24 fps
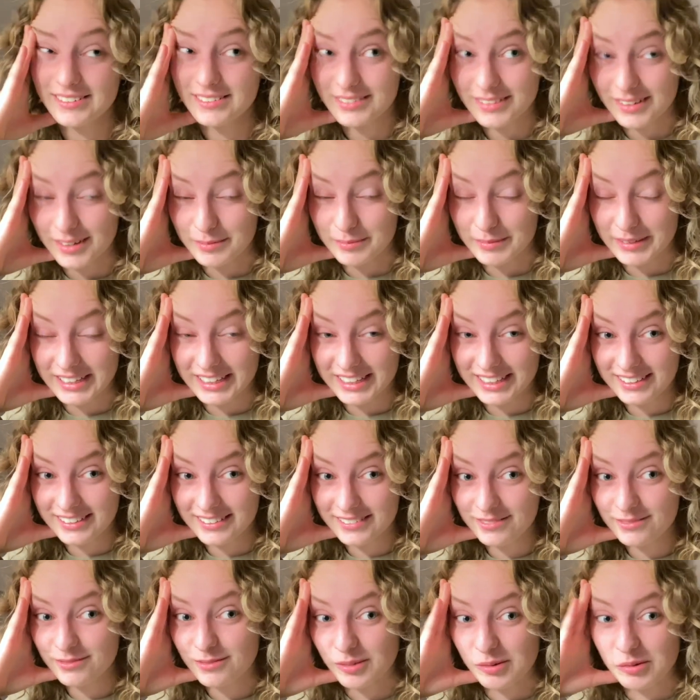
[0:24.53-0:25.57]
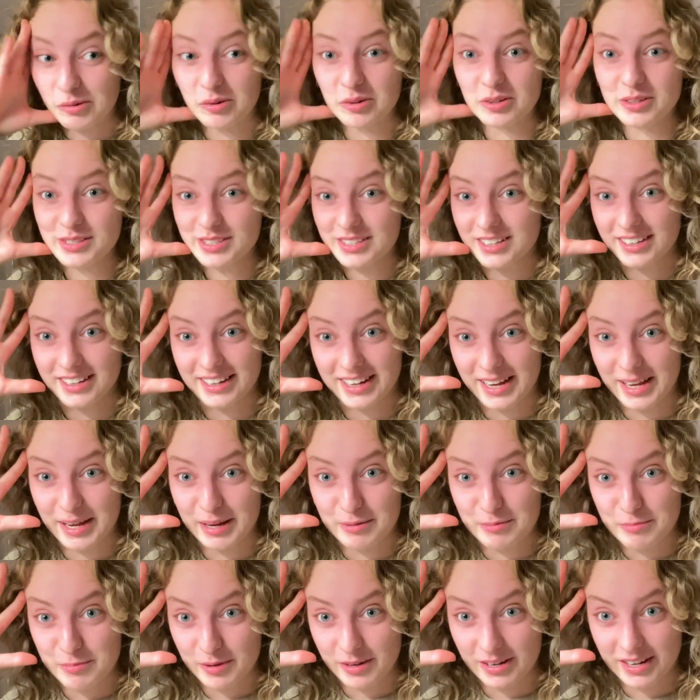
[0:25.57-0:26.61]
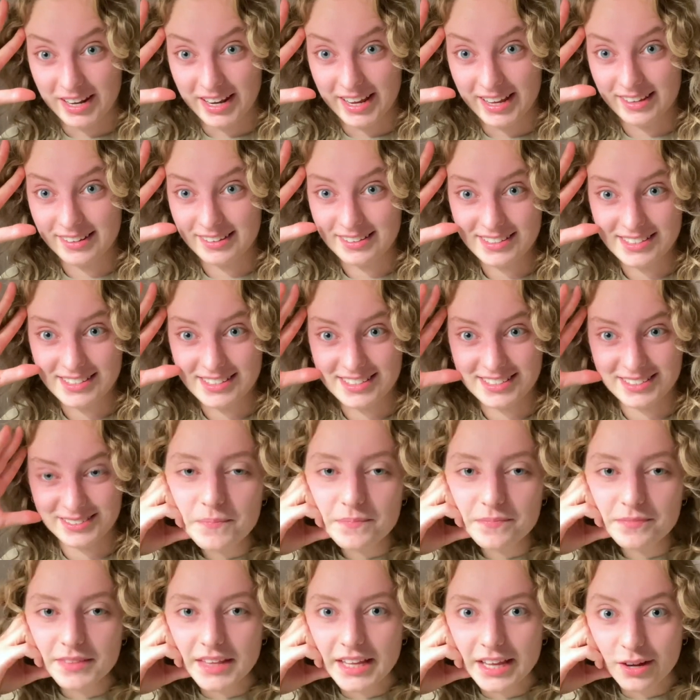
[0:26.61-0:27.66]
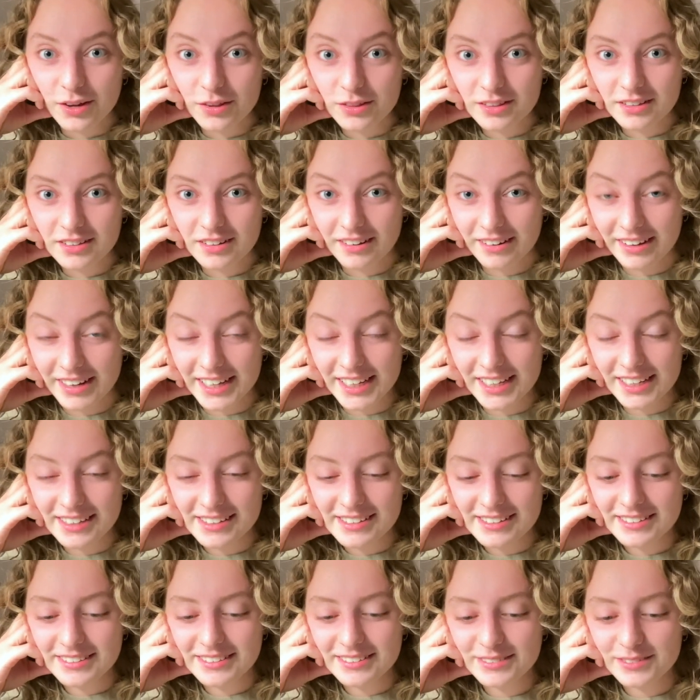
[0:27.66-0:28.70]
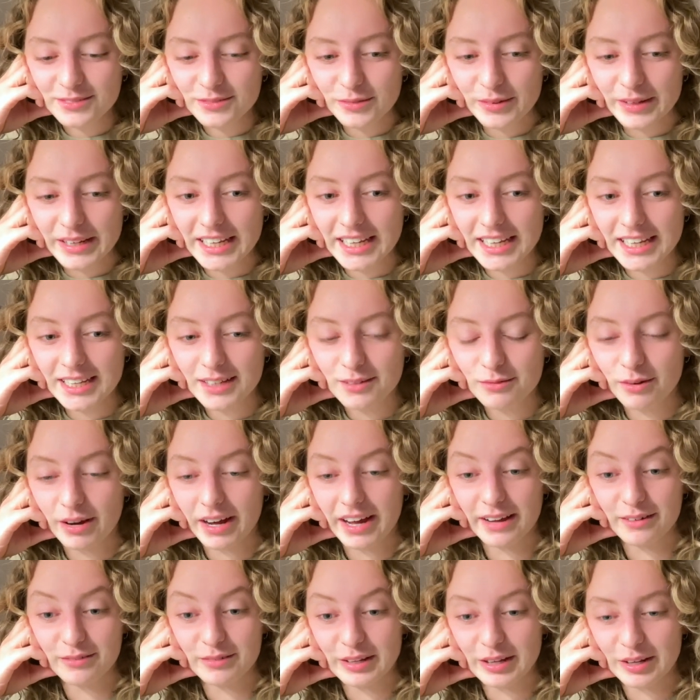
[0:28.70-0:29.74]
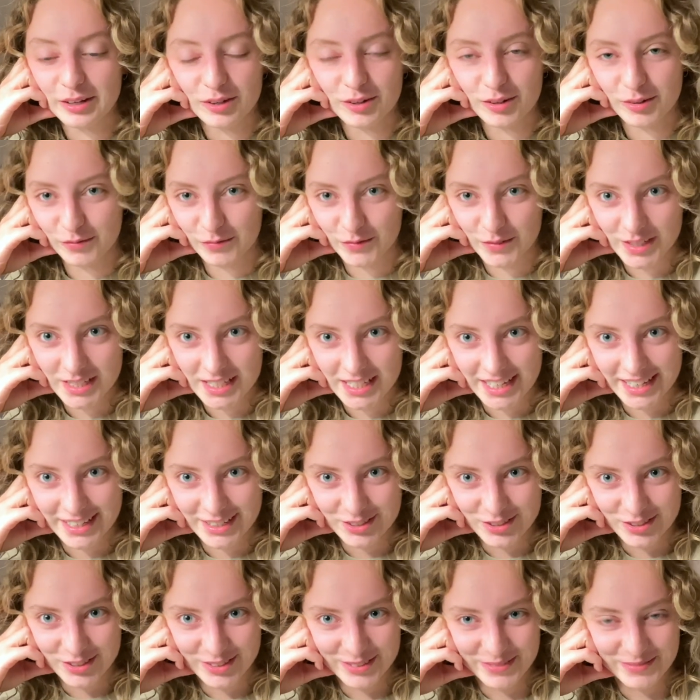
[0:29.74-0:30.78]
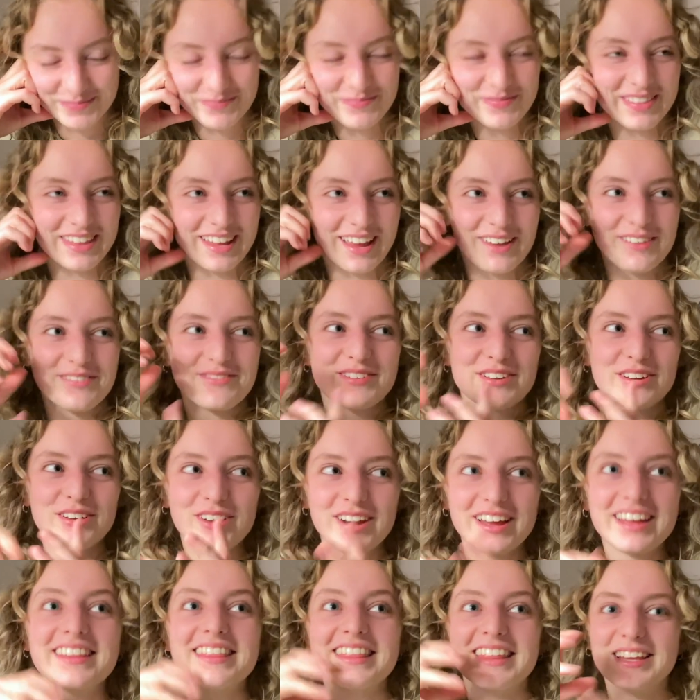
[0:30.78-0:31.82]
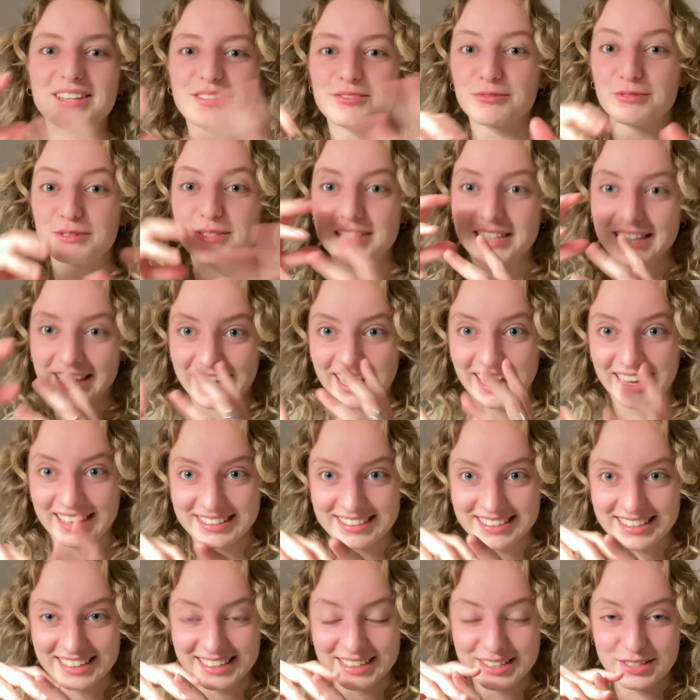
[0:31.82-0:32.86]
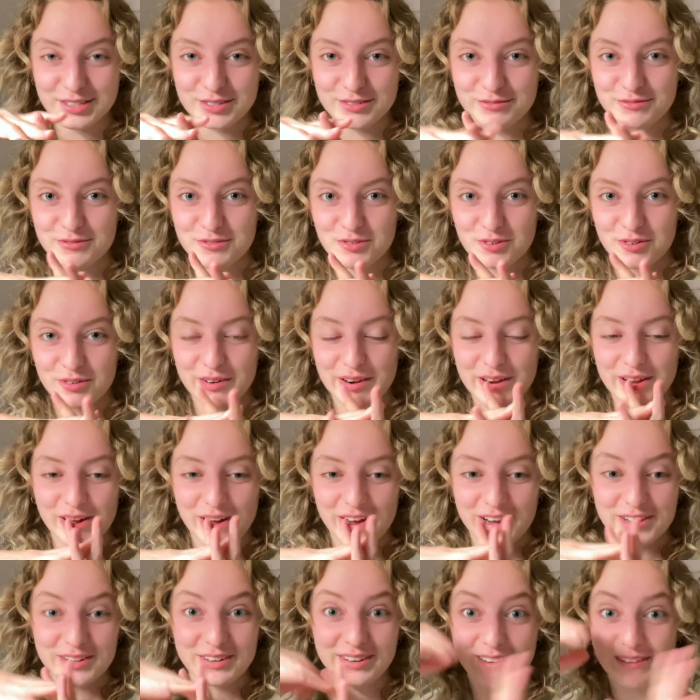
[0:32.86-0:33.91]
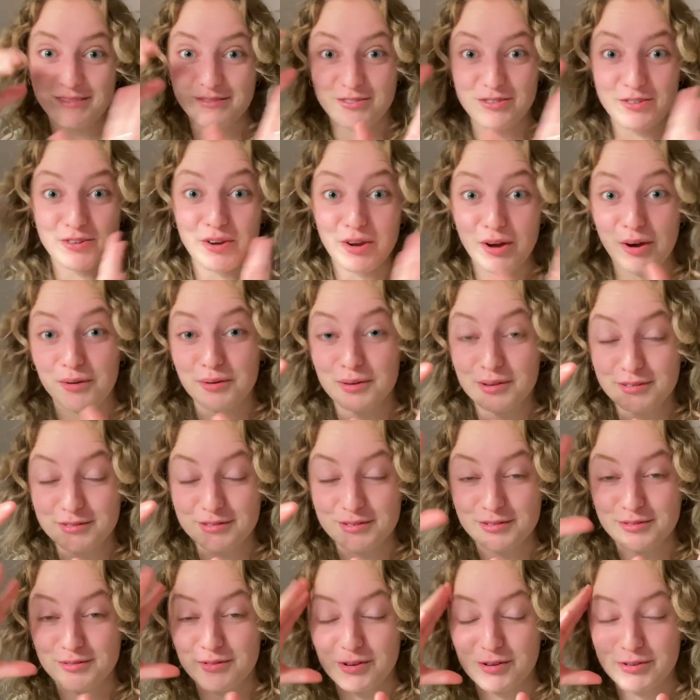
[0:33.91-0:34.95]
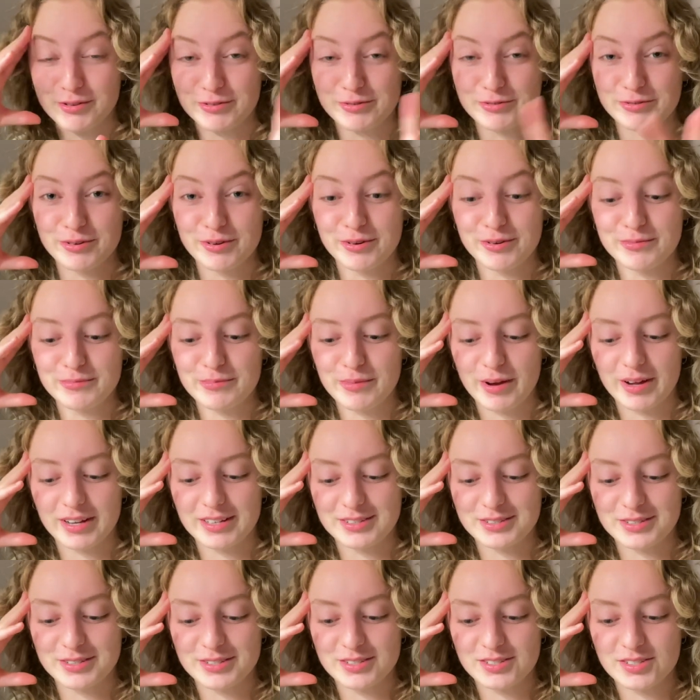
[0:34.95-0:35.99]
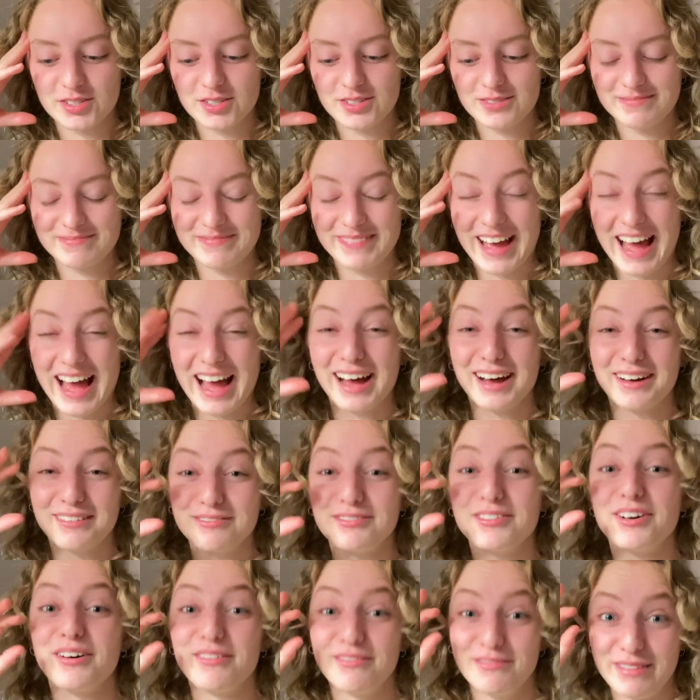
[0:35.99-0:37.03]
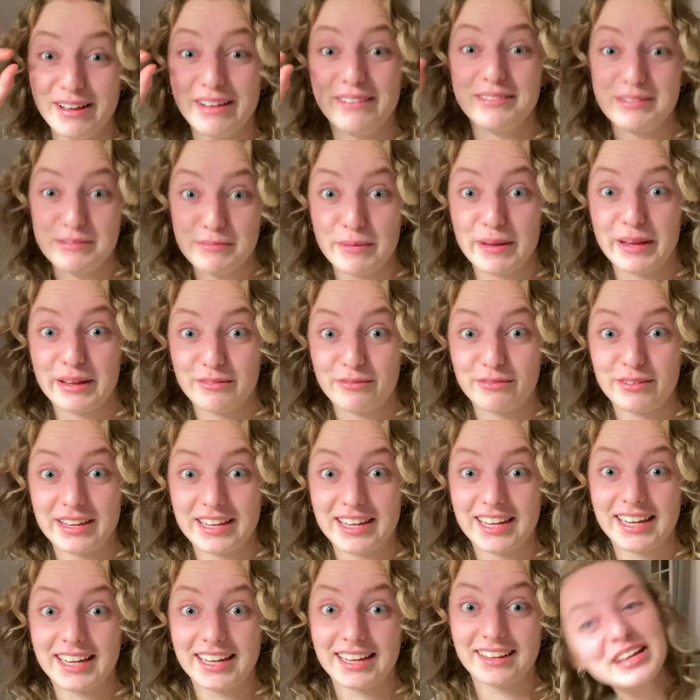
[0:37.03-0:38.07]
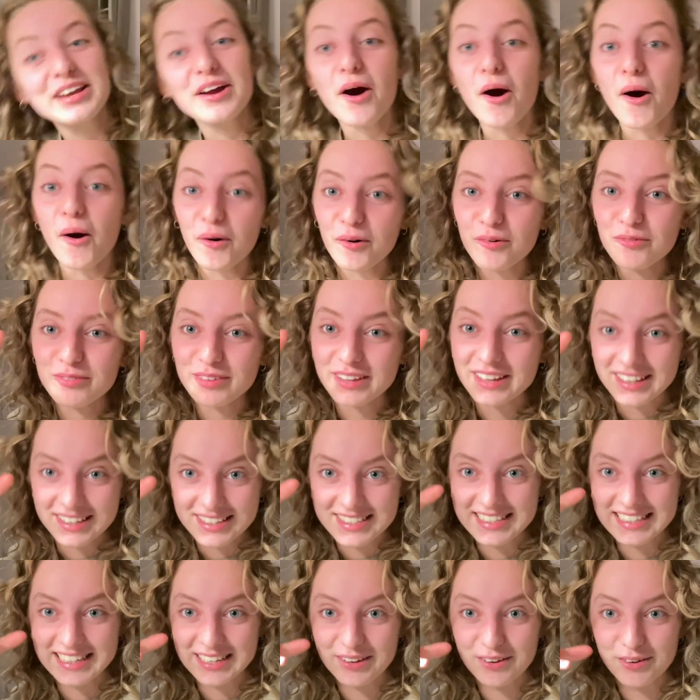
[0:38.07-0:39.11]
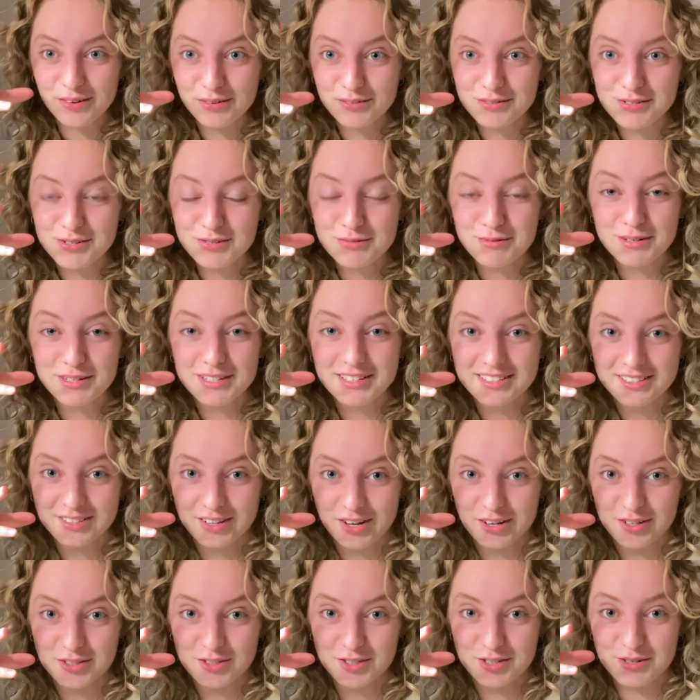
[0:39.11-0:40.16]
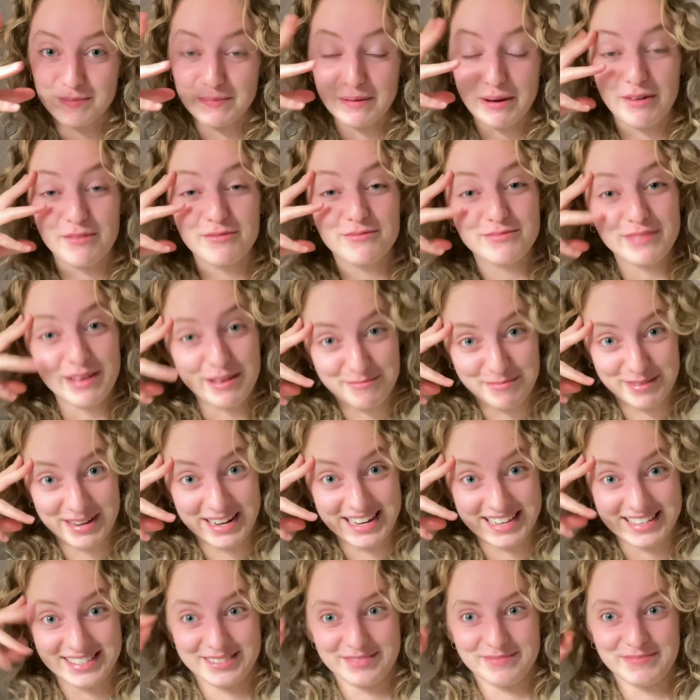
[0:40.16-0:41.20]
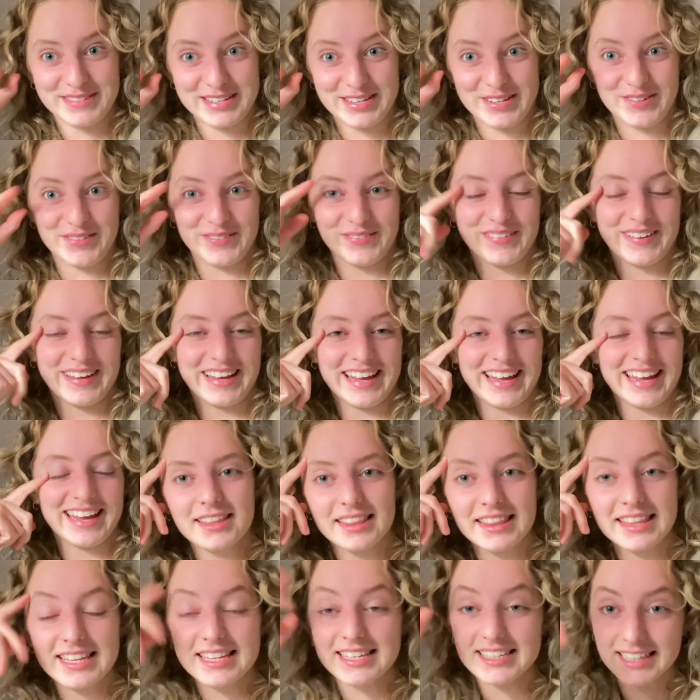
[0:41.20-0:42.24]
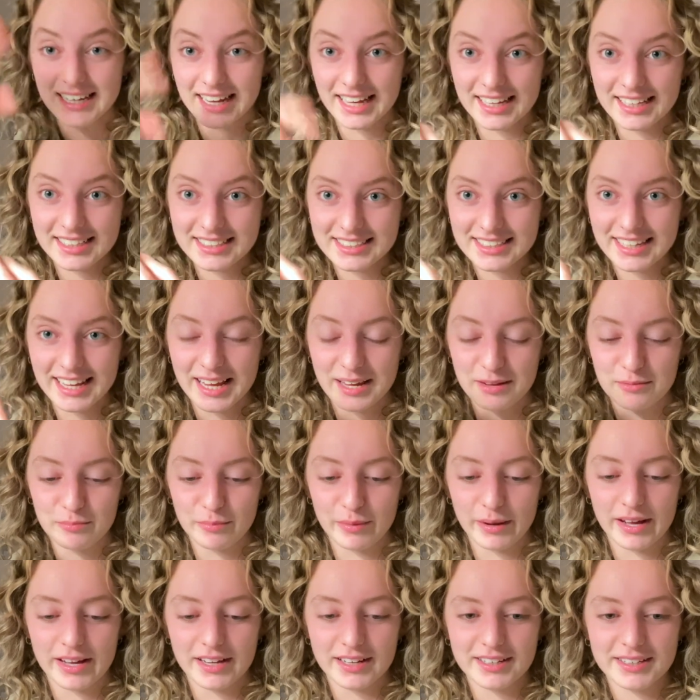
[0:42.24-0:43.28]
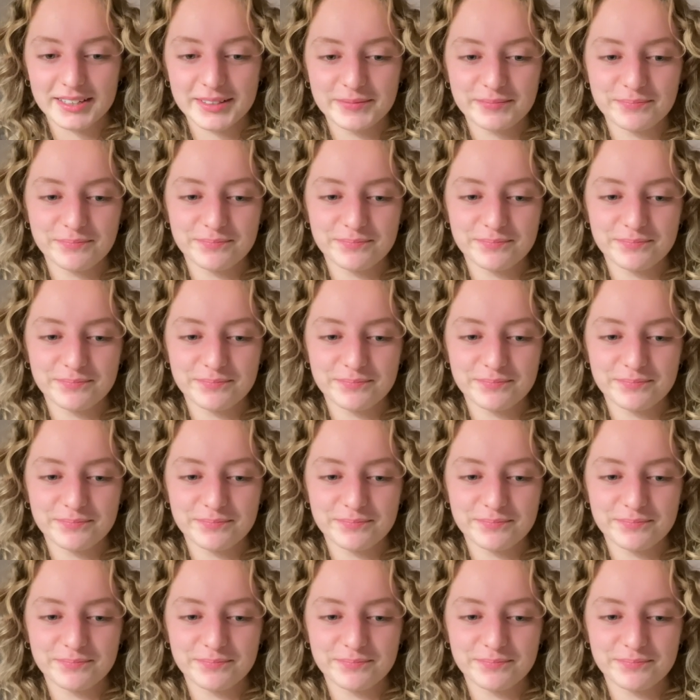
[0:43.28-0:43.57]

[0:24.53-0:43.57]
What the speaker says: I mean, what's going to happen next. The other night, we were having a conversation. I feel like this was the catalyst for it. I don't even know if it was or not, but I just have a very big feeling. Obviously got into a discussion about feminism, didn't we? The dad came back.